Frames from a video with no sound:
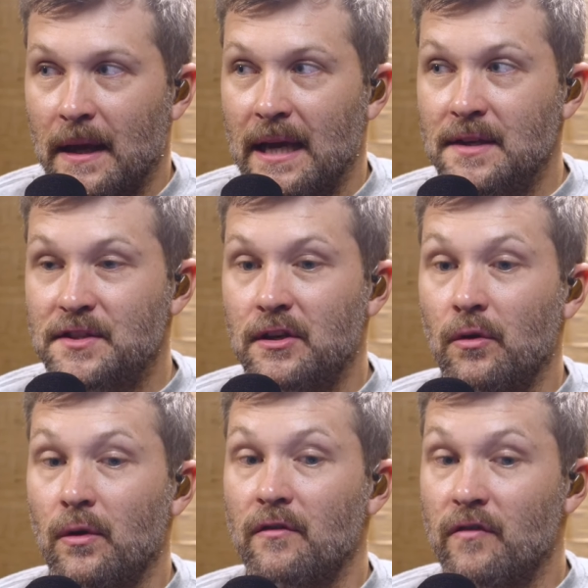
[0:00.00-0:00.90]
he's going
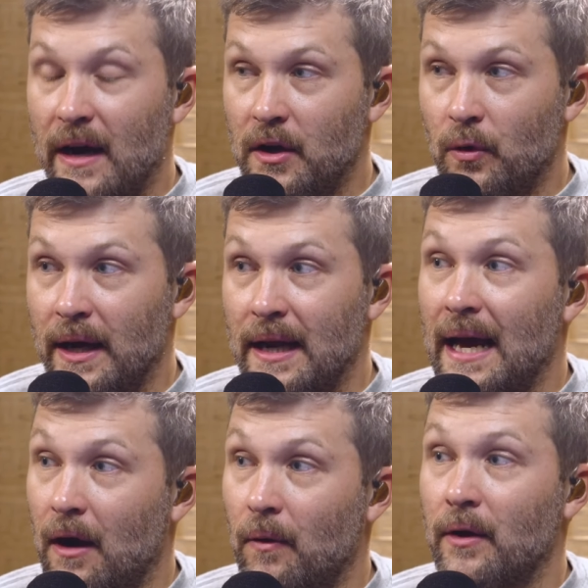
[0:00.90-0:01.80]
to evaluate
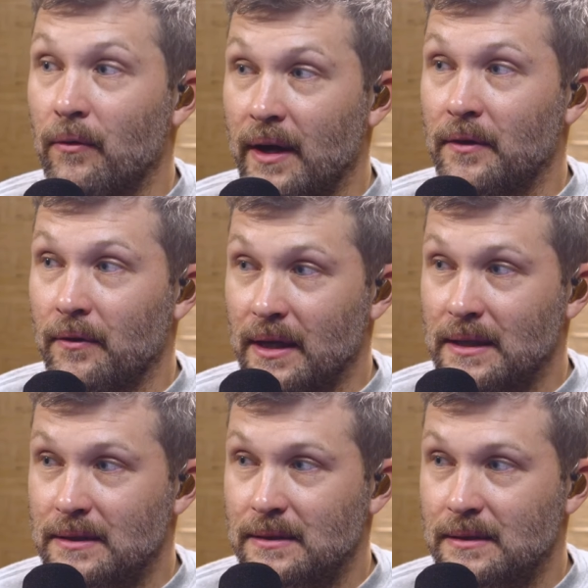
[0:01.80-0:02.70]
how I ran the
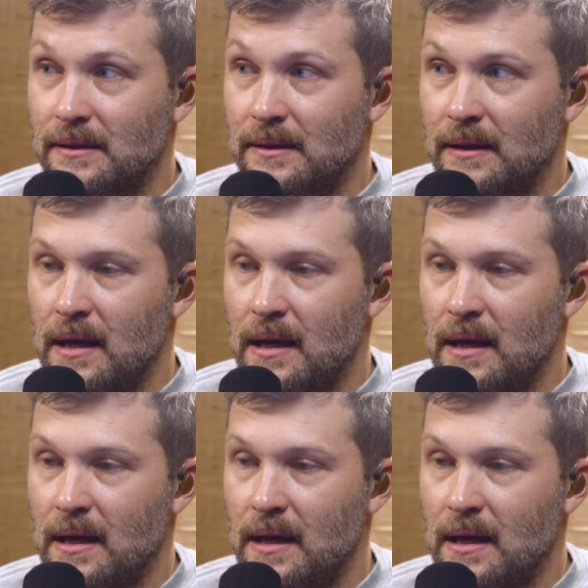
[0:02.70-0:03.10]
race. Yes.